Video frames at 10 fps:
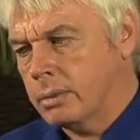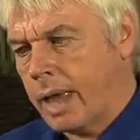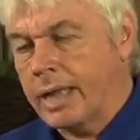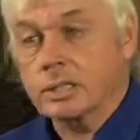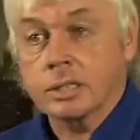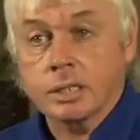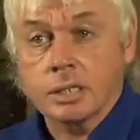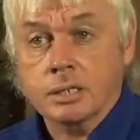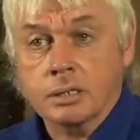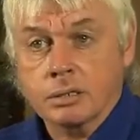
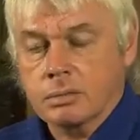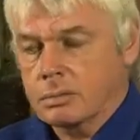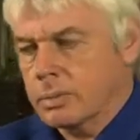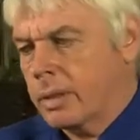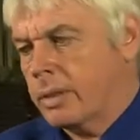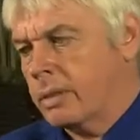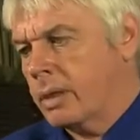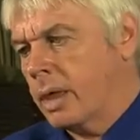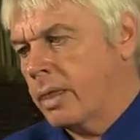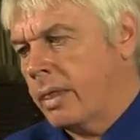entities
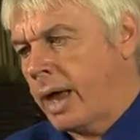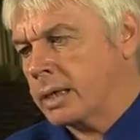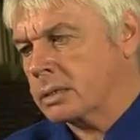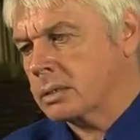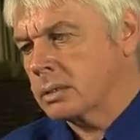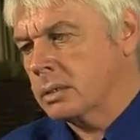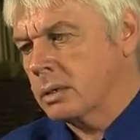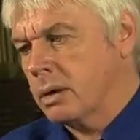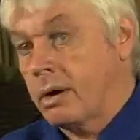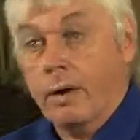that
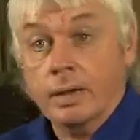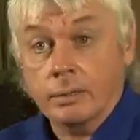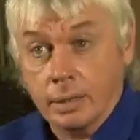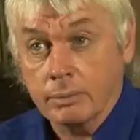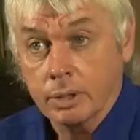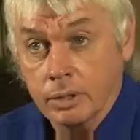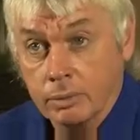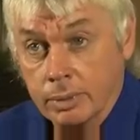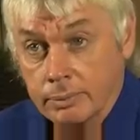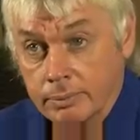are anything but
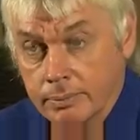human.